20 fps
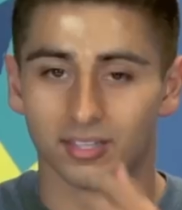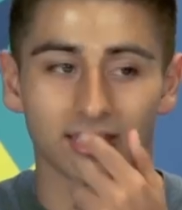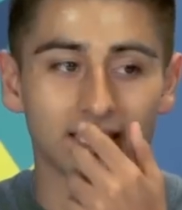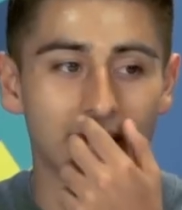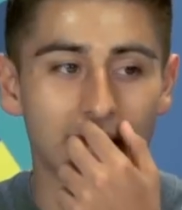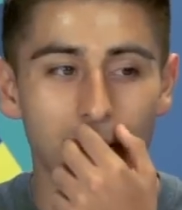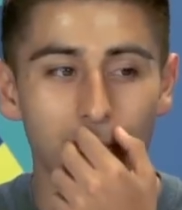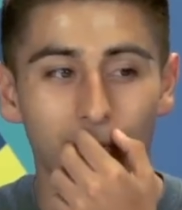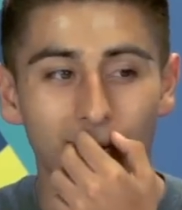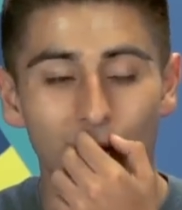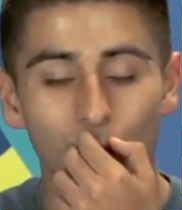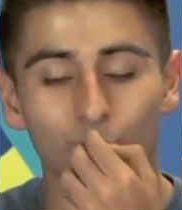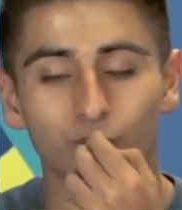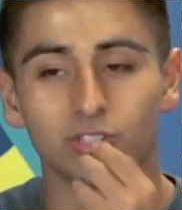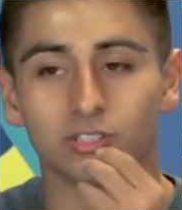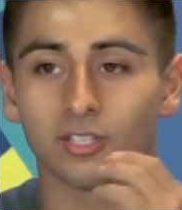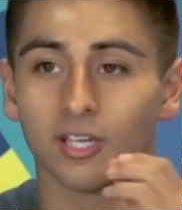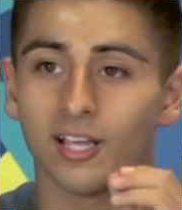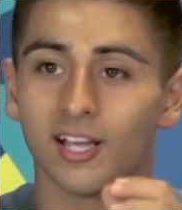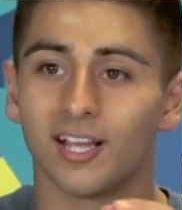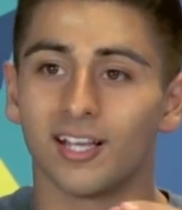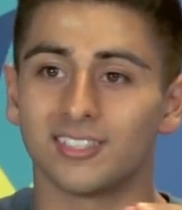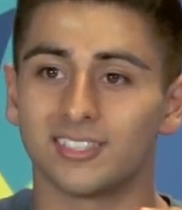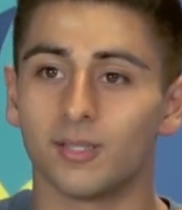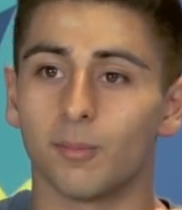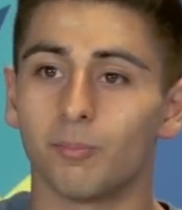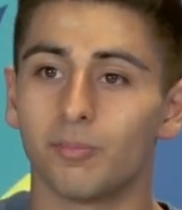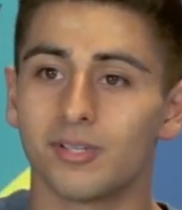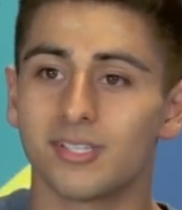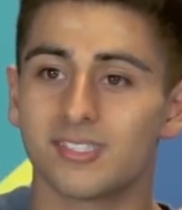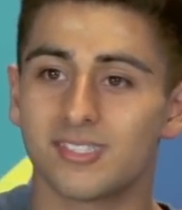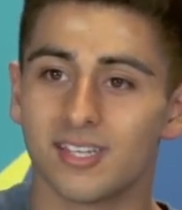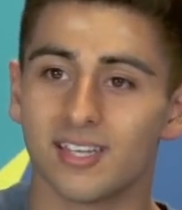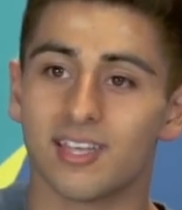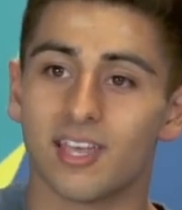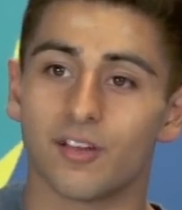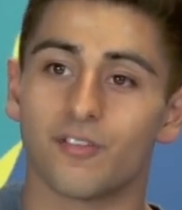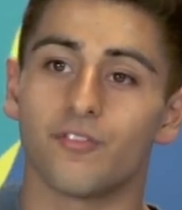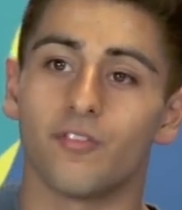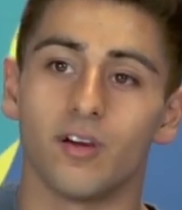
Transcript: The gameplay was simplistic yet